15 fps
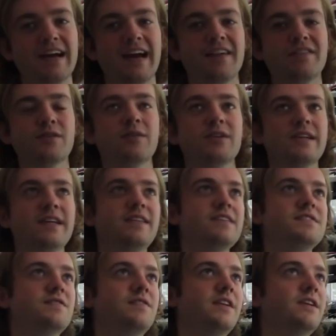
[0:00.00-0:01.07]
I haven't really in
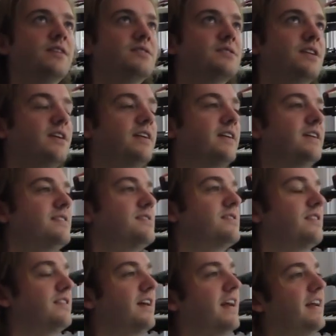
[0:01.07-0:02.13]
these videos gone
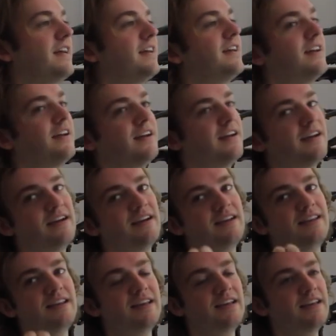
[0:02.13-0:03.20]
into like
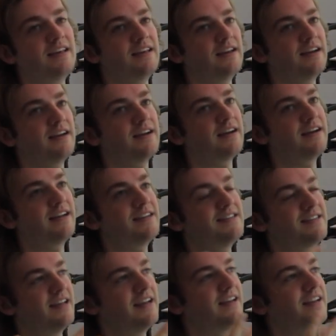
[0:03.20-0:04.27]
the
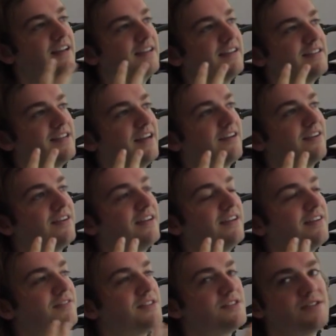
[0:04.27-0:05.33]
intent and integrity
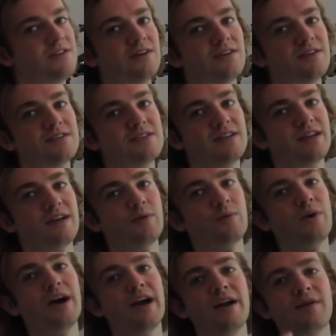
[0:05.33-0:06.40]
of the songs, and like
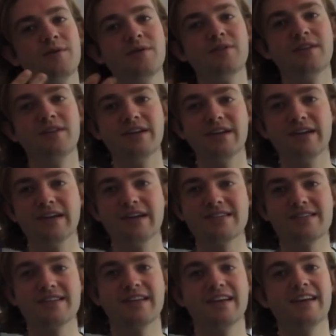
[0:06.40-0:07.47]
why I wrote the
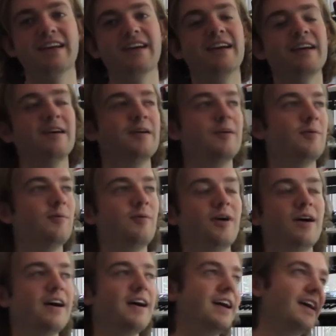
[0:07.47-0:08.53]
lyrics, and like
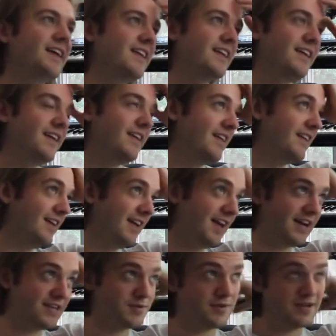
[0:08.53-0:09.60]
why I did
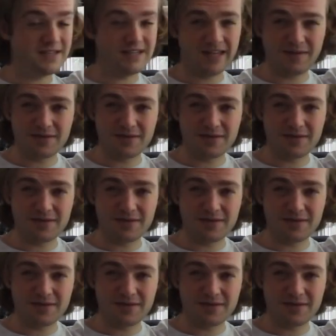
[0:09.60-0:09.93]
XYZ.